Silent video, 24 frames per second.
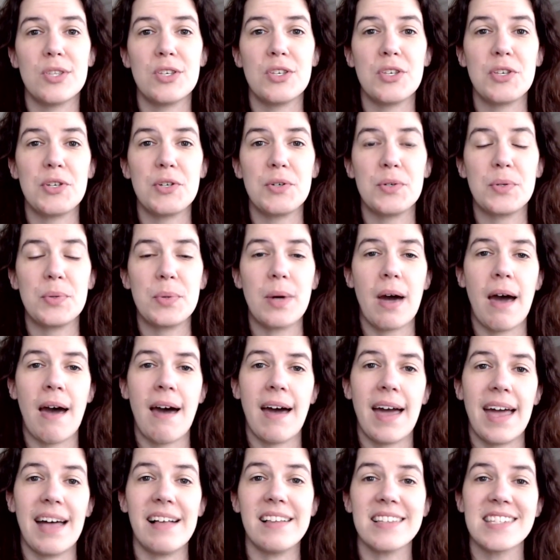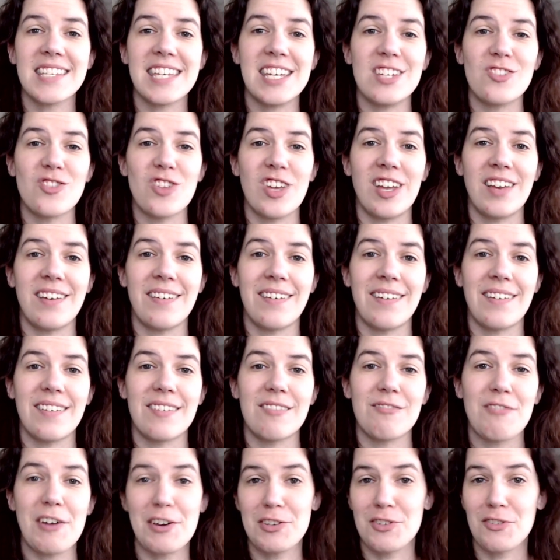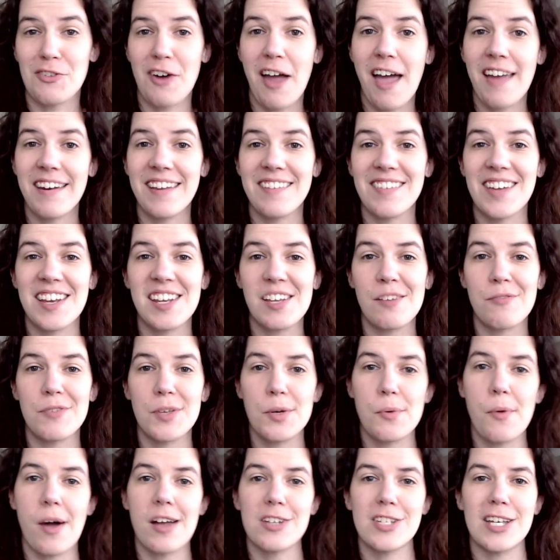new Hell's Kitchen restaurant. If any of you watch